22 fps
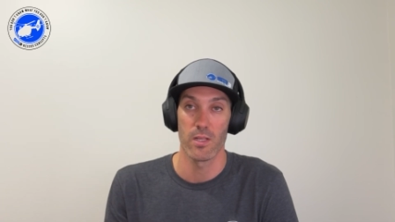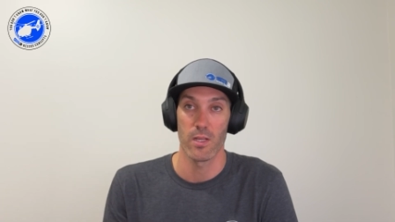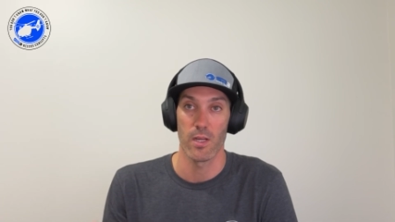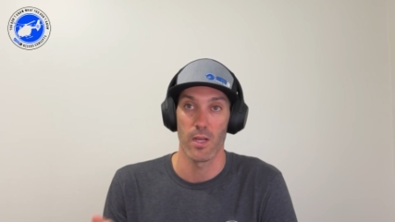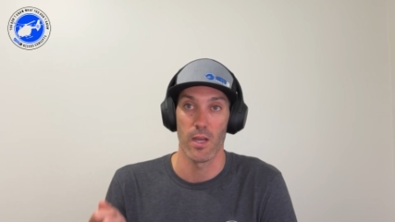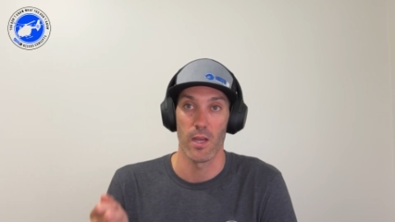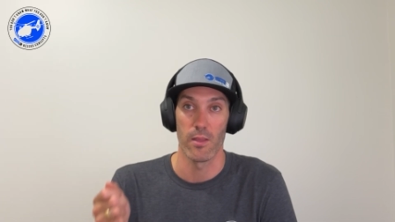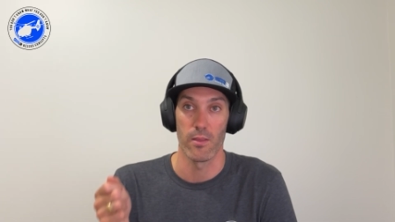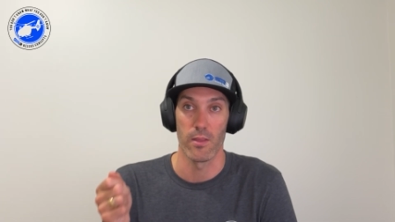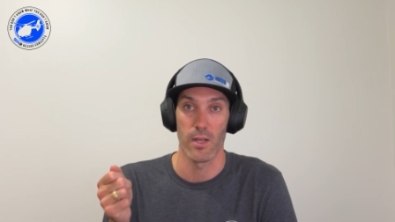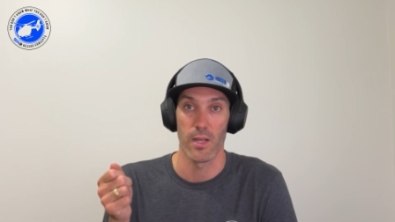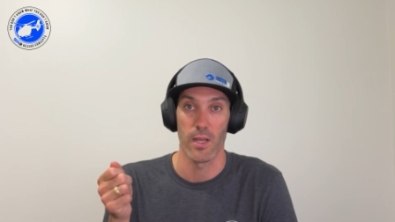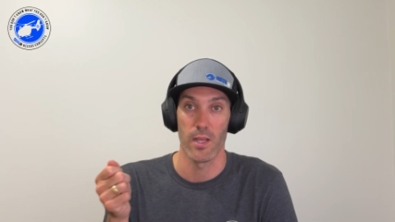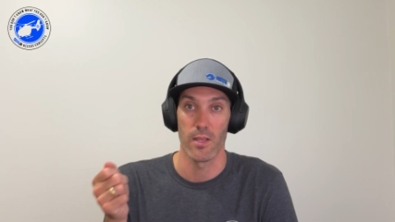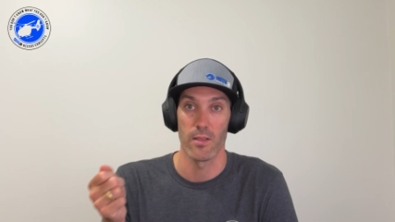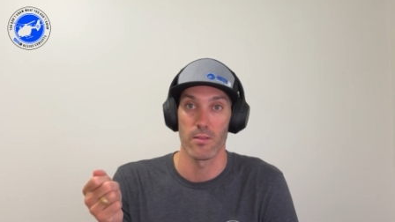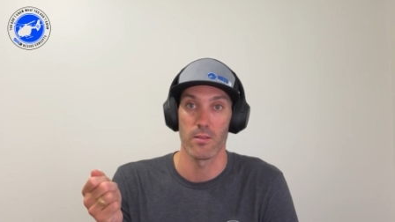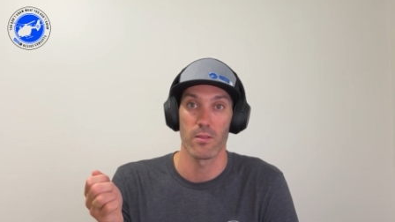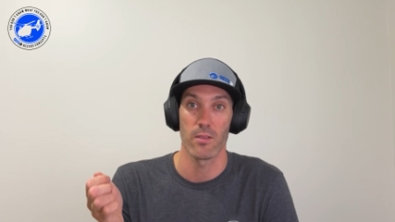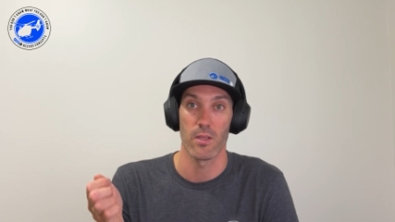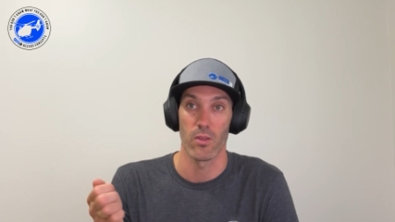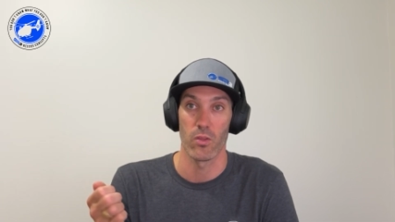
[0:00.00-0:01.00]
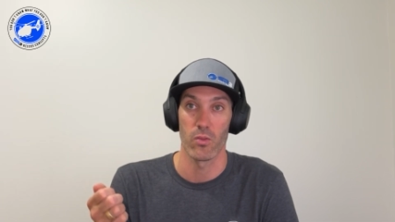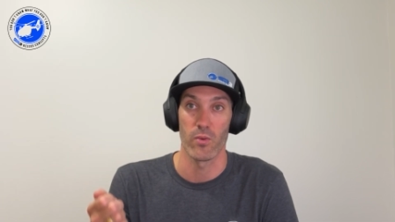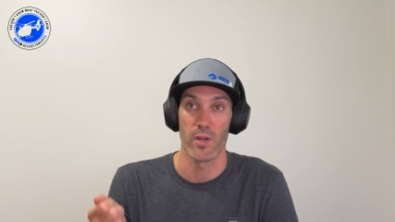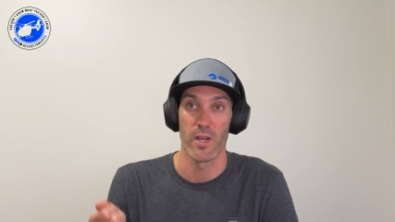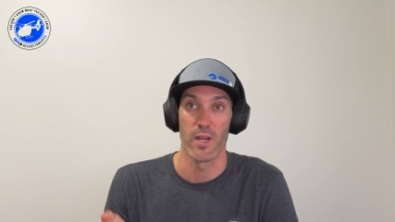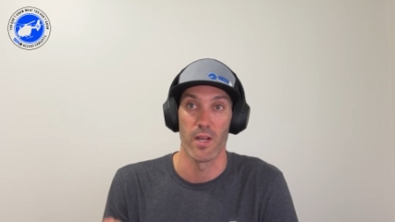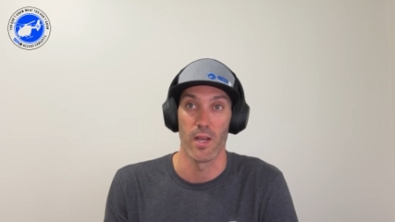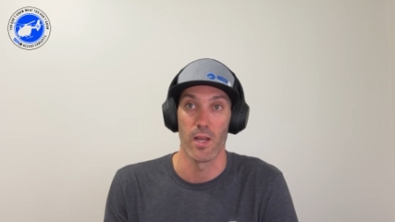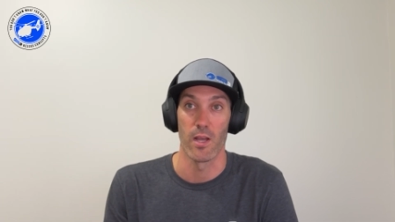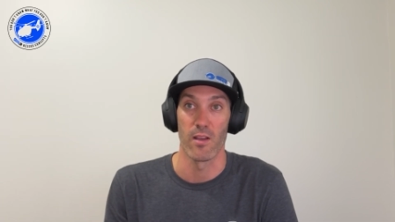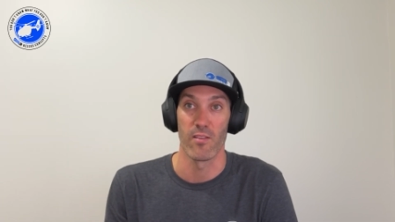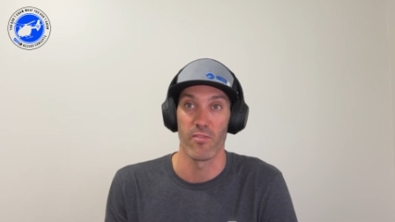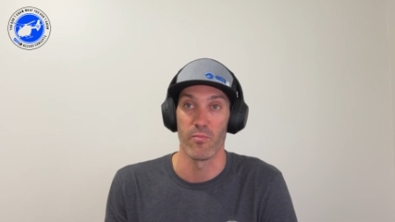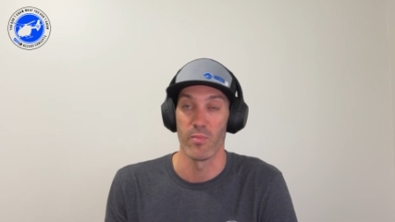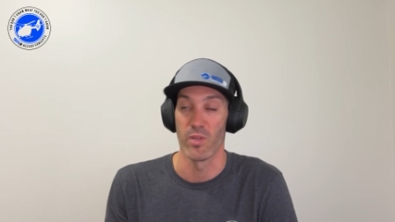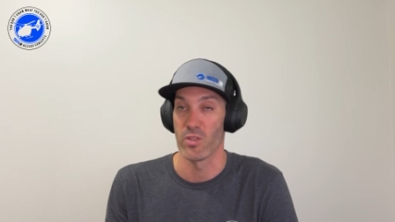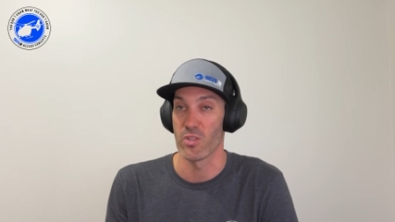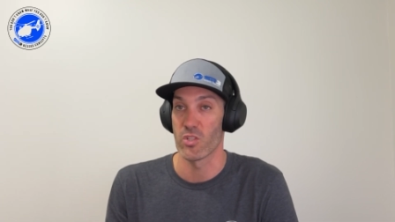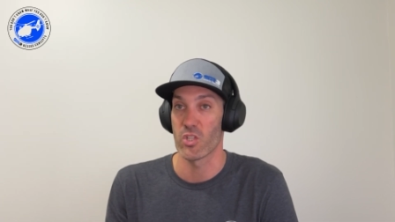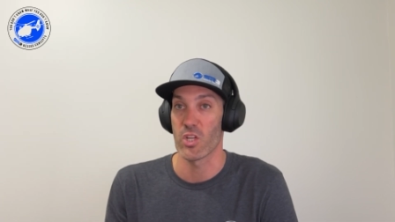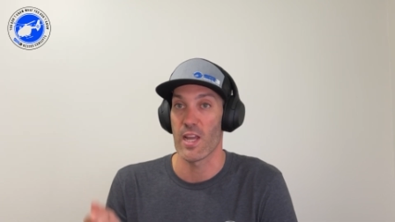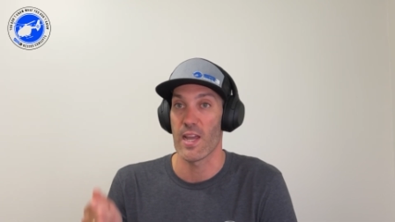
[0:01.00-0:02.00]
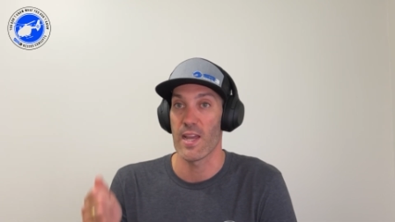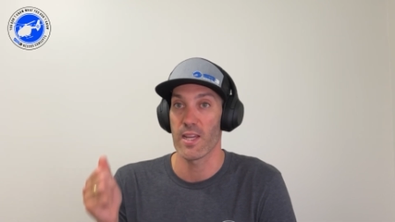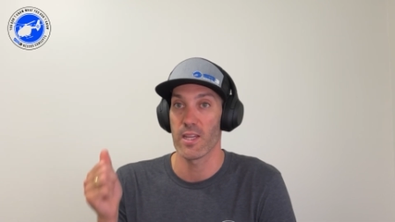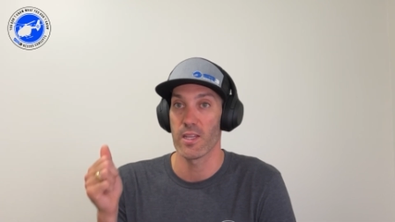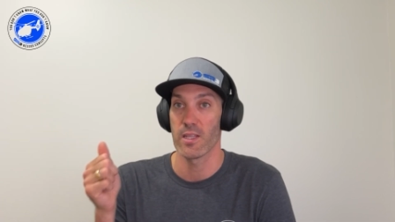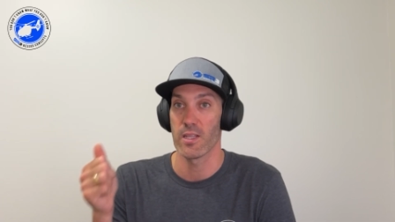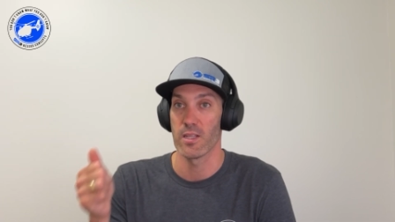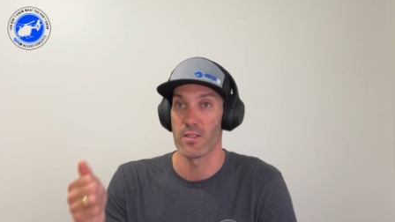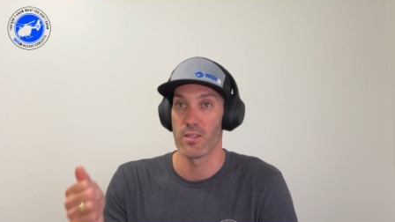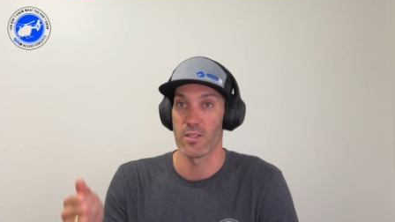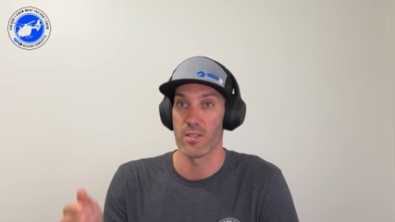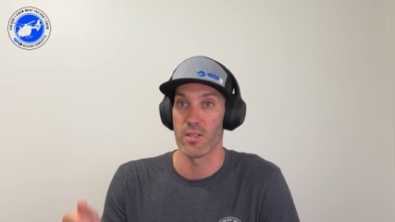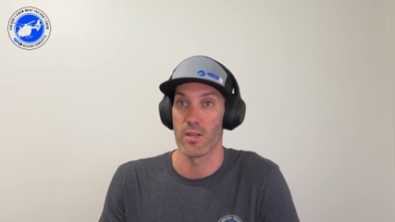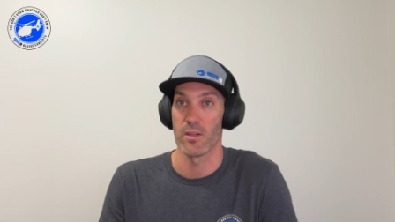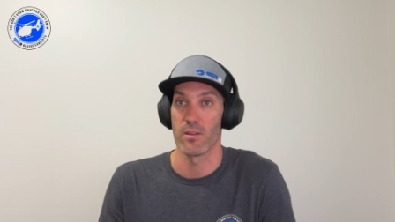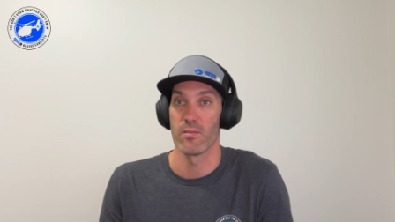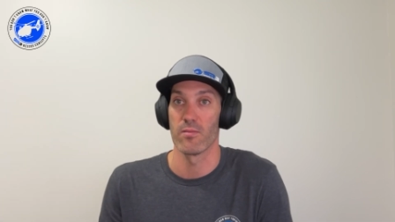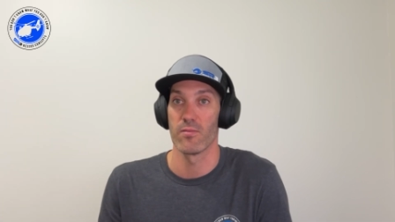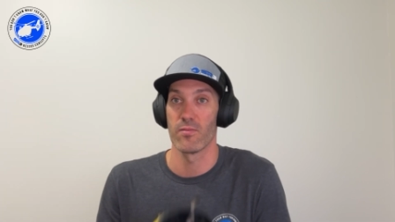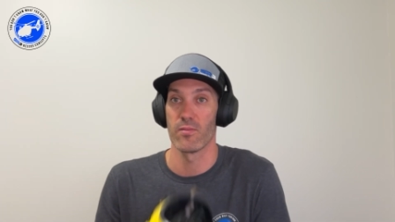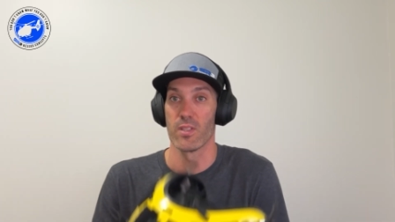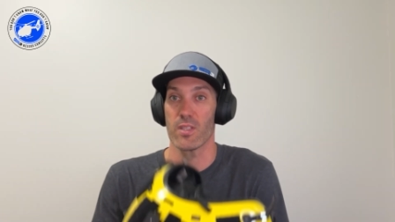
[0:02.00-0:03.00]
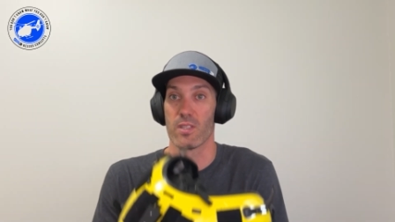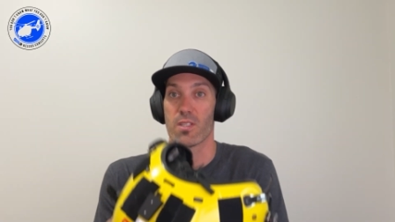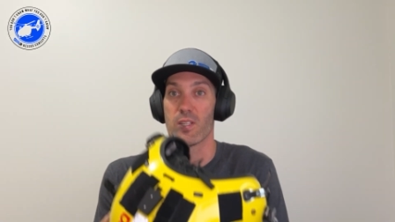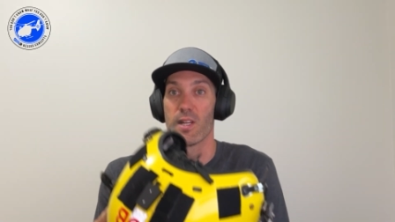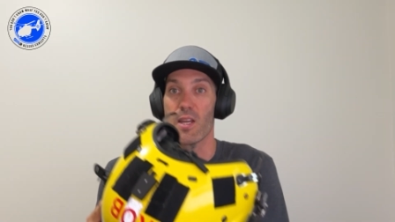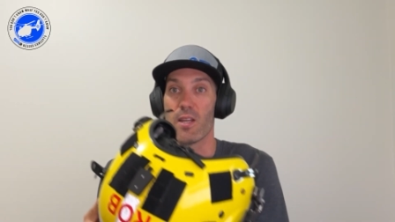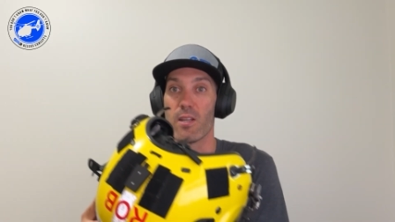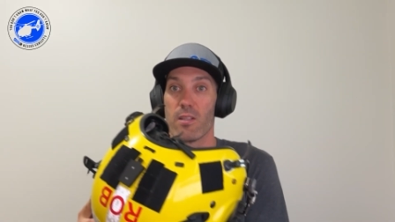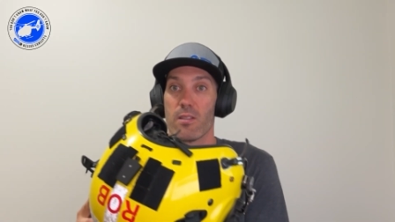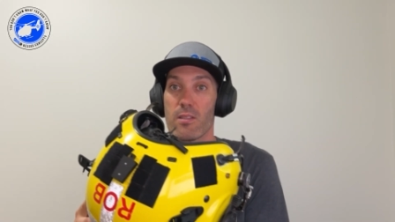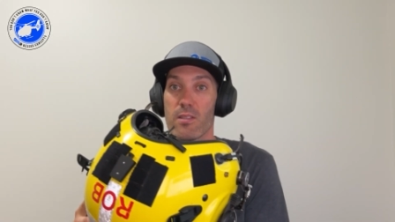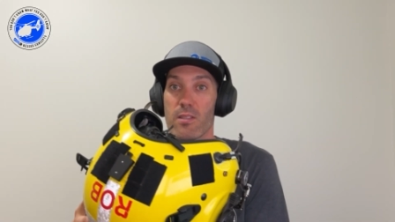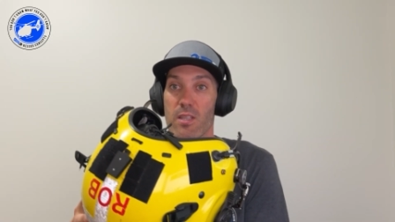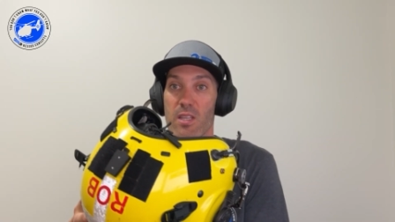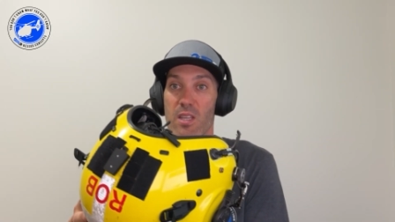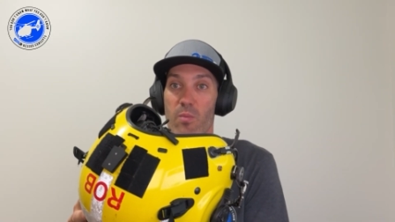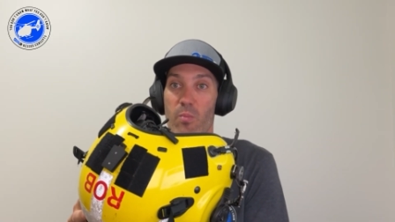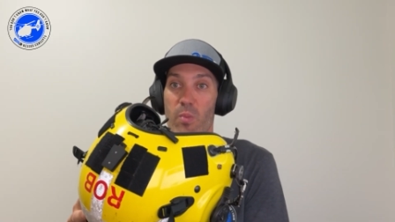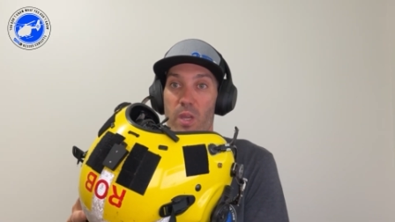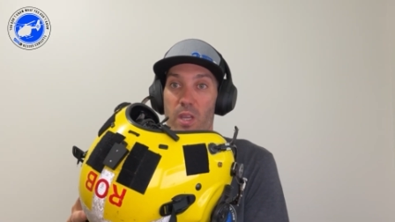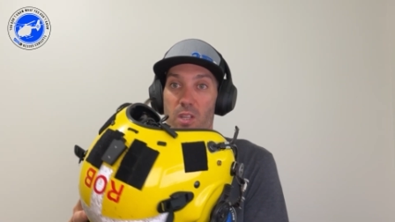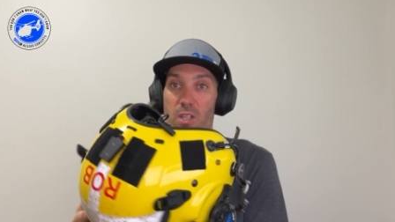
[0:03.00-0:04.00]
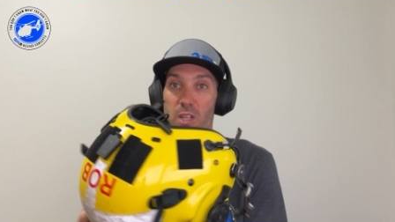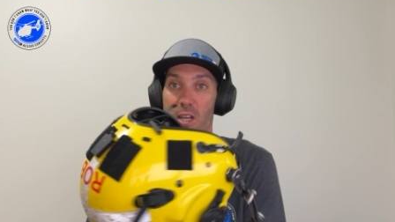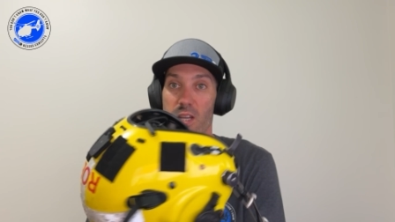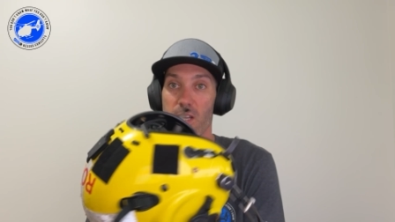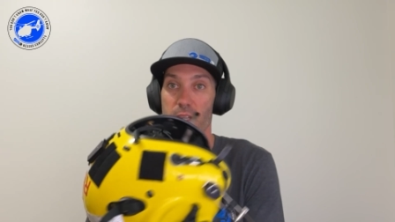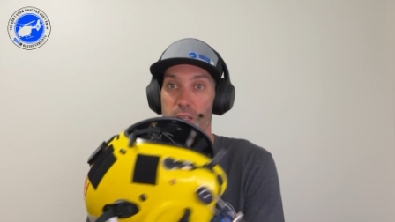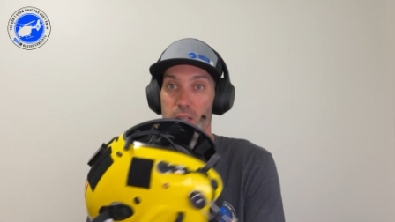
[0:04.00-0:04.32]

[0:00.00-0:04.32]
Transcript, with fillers: that has a 3.5mm jack instead of the standard CEP jack.